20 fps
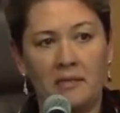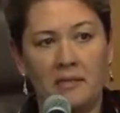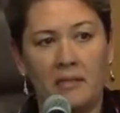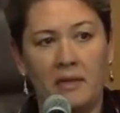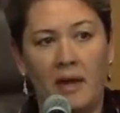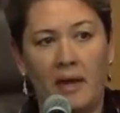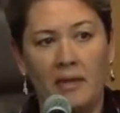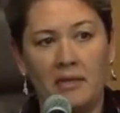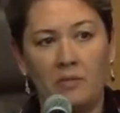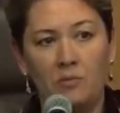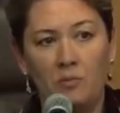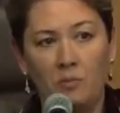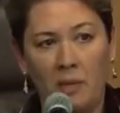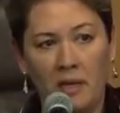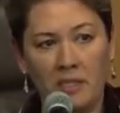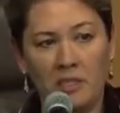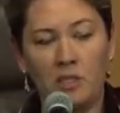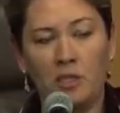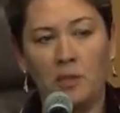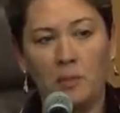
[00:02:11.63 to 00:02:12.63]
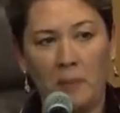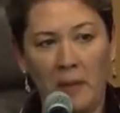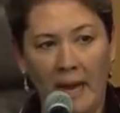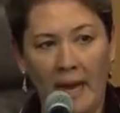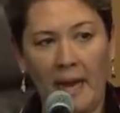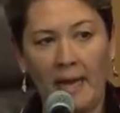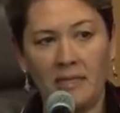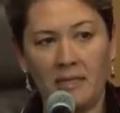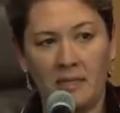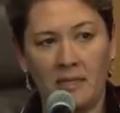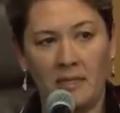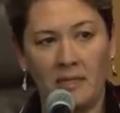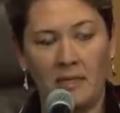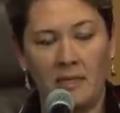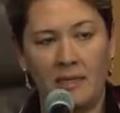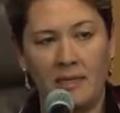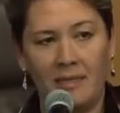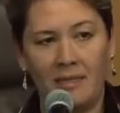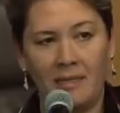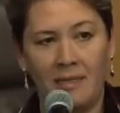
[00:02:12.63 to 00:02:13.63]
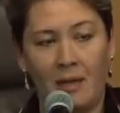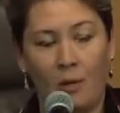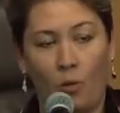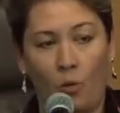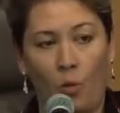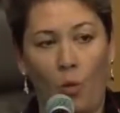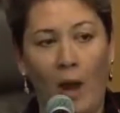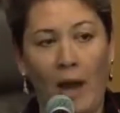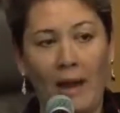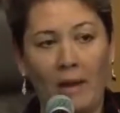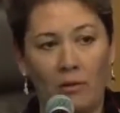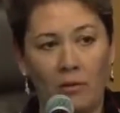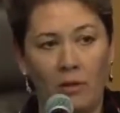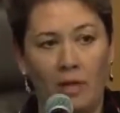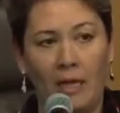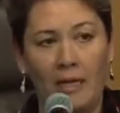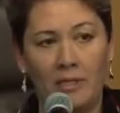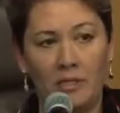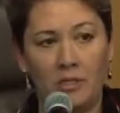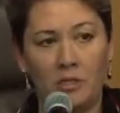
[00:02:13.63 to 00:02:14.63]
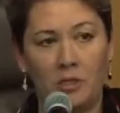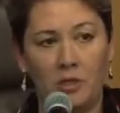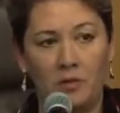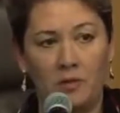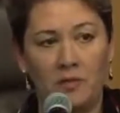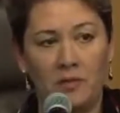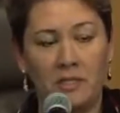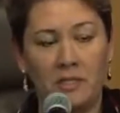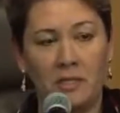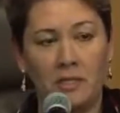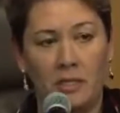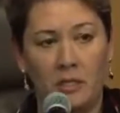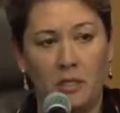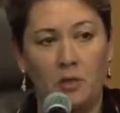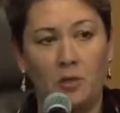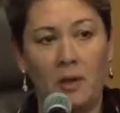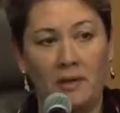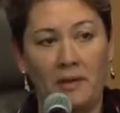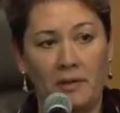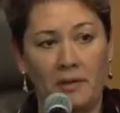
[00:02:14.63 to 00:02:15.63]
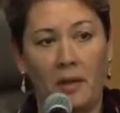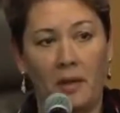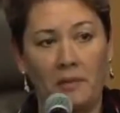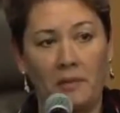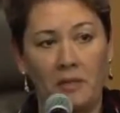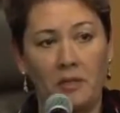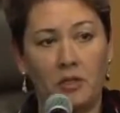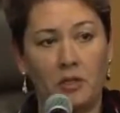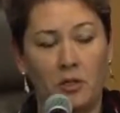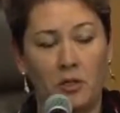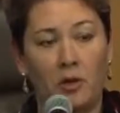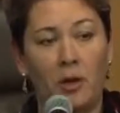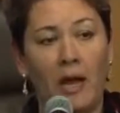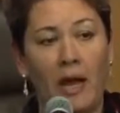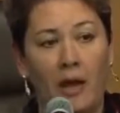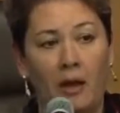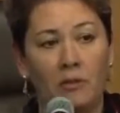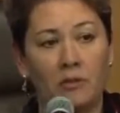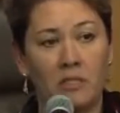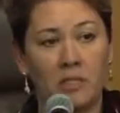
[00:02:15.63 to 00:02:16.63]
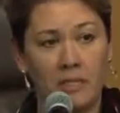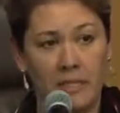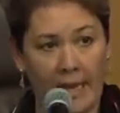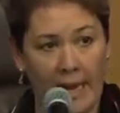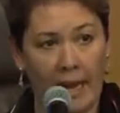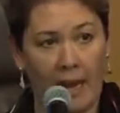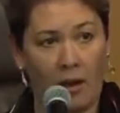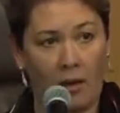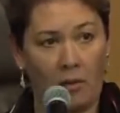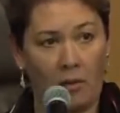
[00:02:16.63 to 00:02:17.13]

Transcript: got as much capacity as that wireline service that you have coming to your house now.